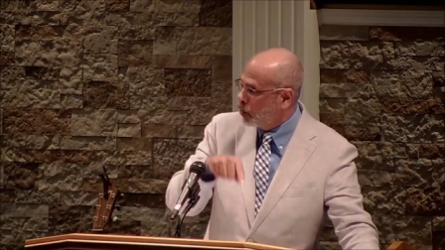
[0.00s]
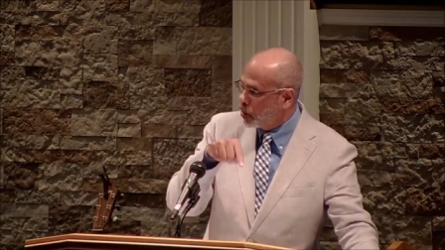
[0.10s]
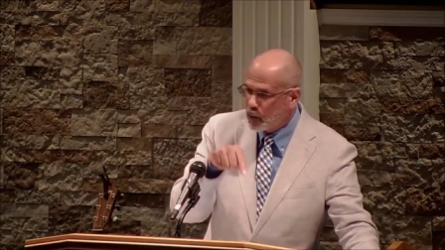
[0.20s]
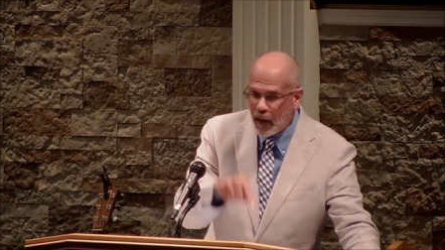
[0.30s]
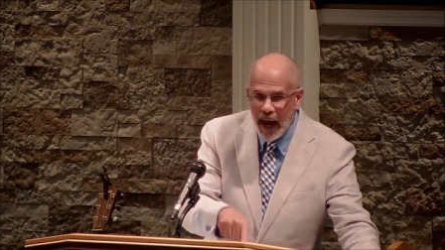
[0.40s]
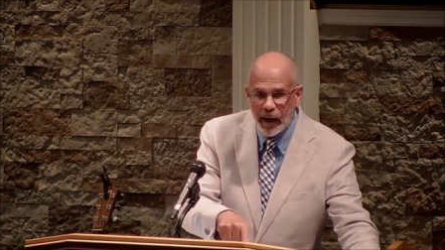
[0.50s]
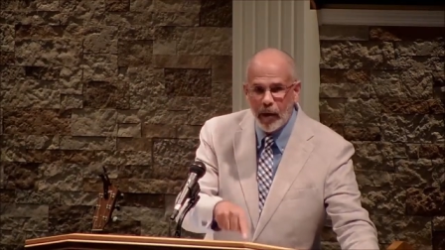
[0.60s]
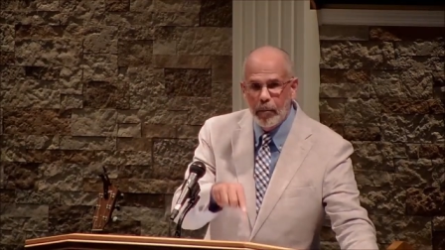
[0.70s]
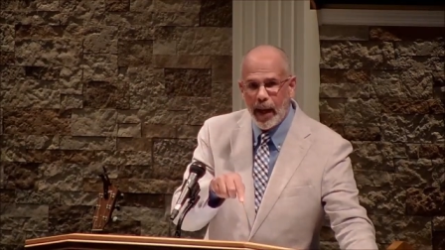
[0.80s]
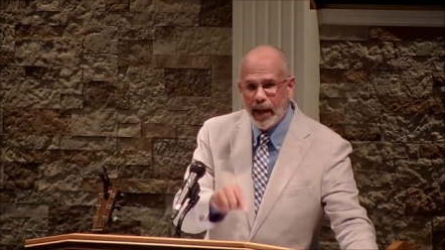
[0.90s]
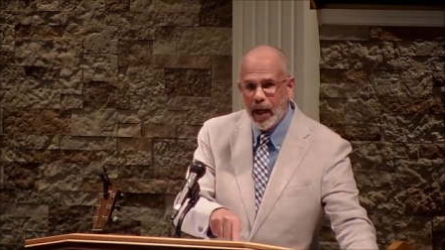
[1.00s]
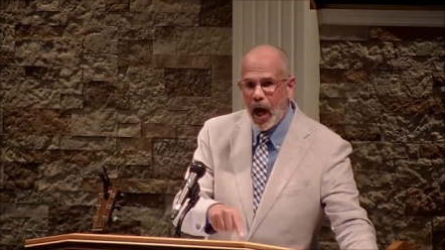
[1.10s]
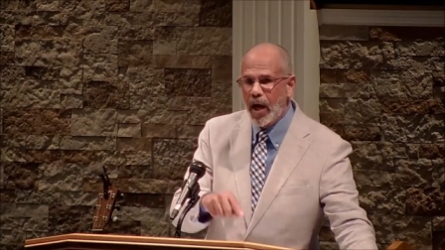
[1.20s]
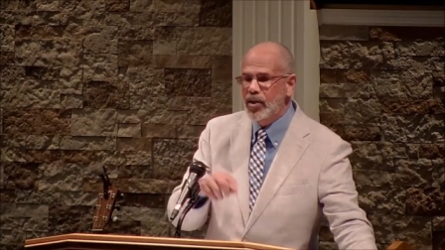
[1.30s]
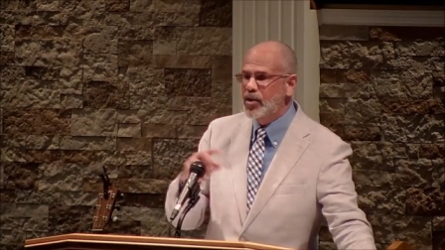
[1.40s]
the writer by
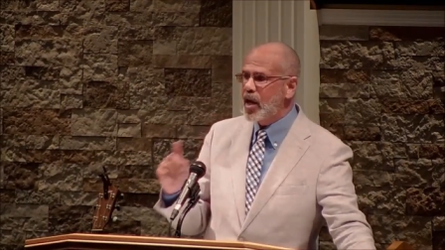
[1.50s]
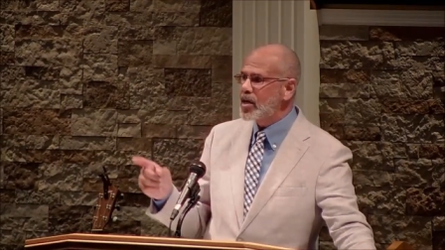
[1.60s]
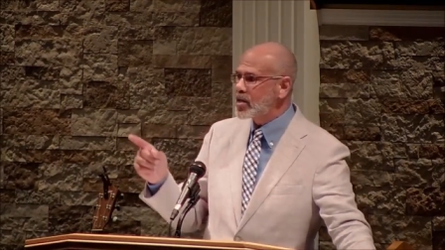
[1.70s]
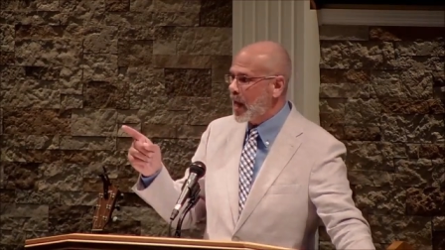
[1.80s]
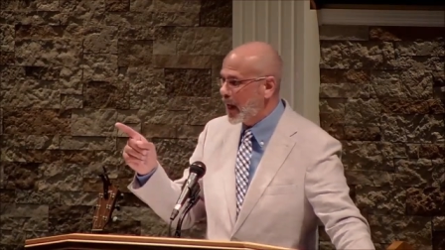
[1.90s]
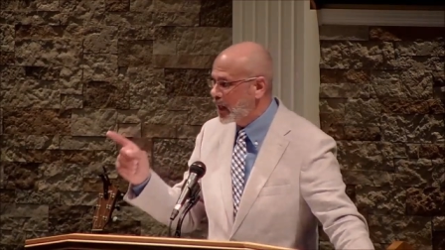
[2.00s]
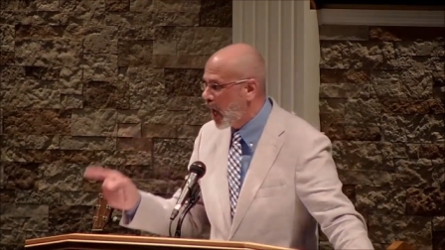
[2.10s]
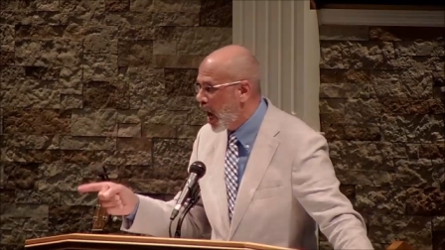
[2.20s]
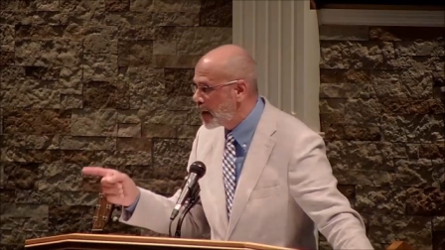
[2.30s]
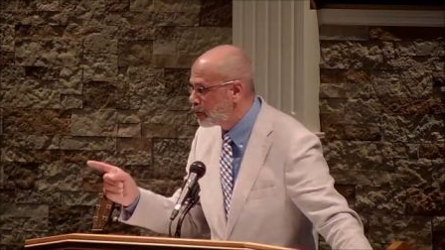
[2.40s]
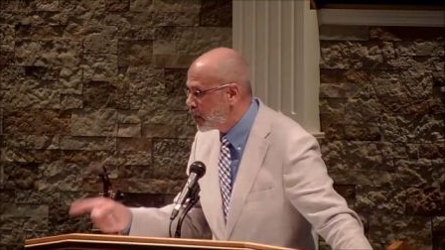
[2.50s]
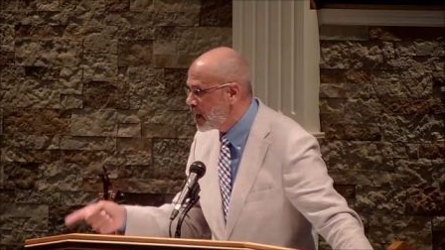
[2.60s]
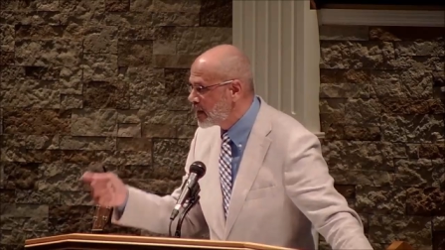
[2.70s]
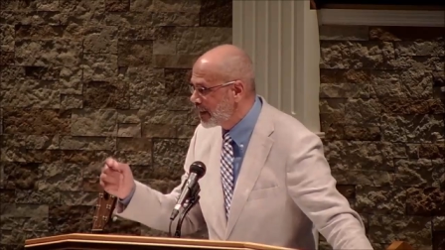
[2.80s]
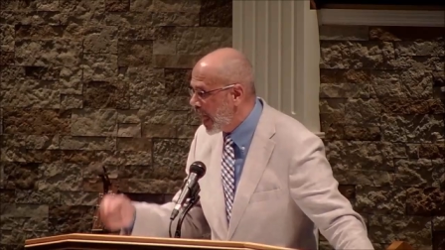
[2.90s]
god just like god
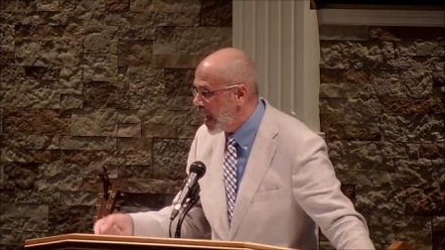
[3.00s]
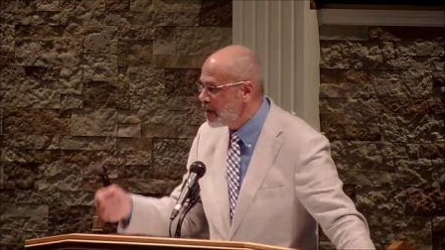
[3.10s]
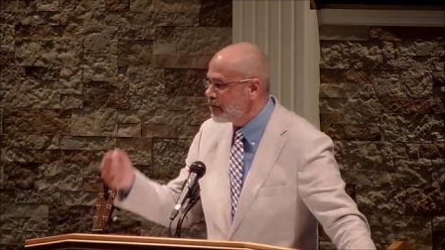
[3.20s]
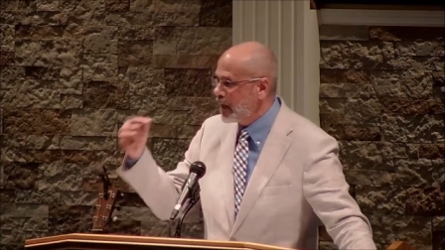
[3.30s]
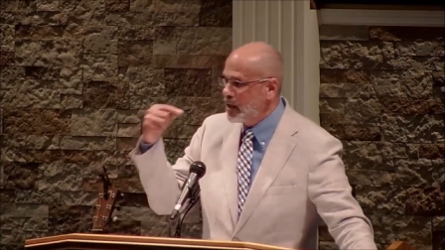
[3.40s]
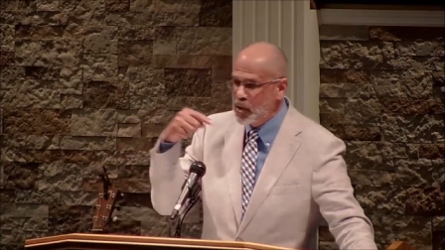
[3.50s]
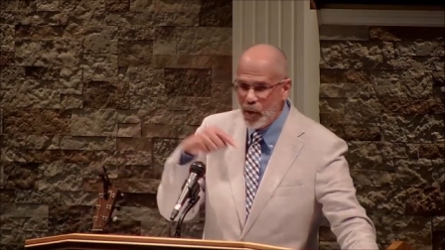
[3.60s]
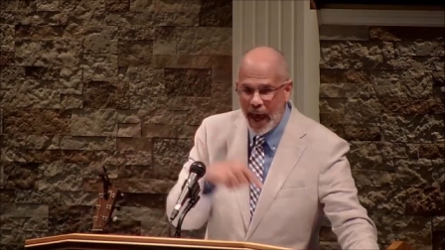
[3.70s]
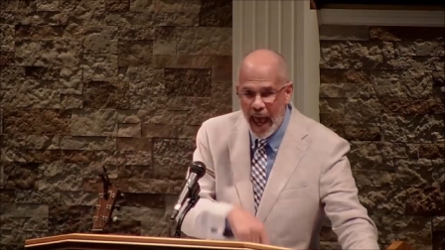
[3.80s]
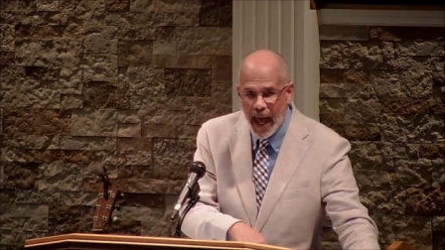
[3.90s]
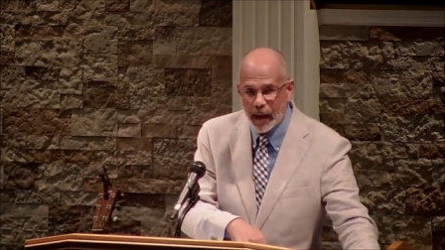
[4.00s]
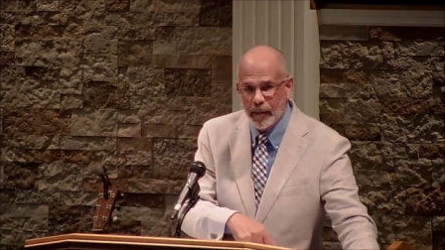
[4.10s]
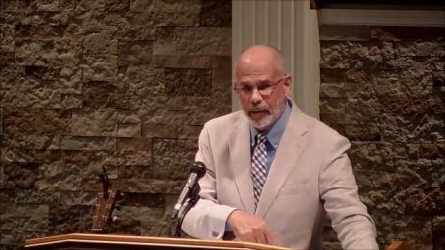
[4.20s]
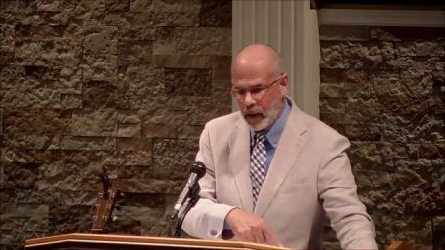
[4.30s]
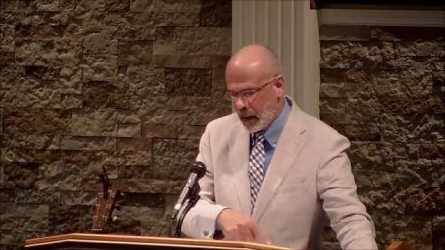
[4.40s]
breathed life into
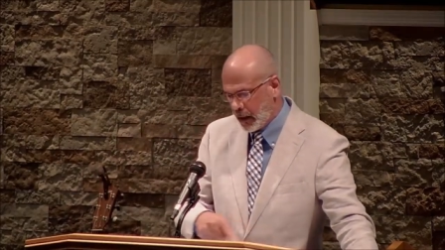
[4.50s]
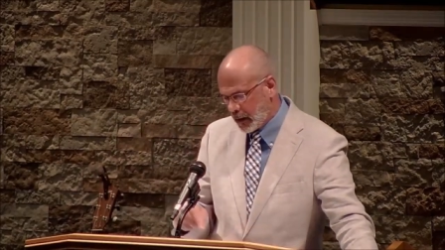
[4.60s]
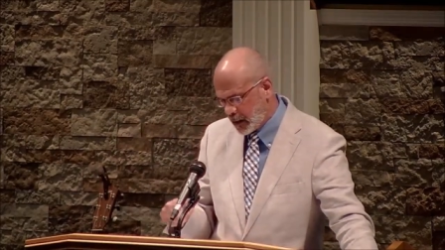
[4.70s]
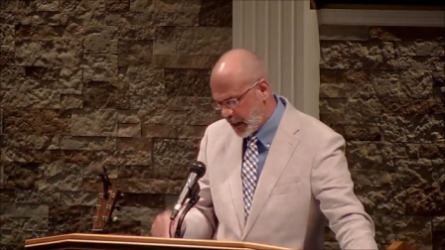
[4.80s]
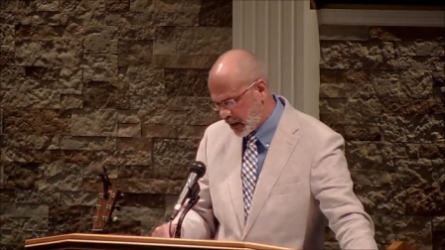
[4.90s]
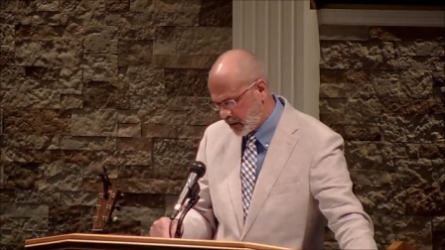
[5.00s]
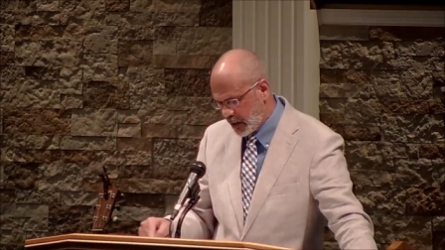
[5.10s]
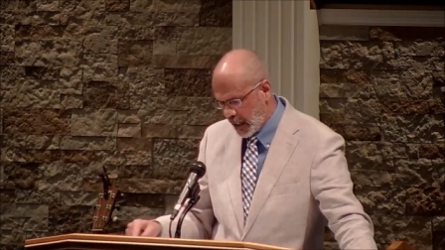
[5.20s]
adam that's the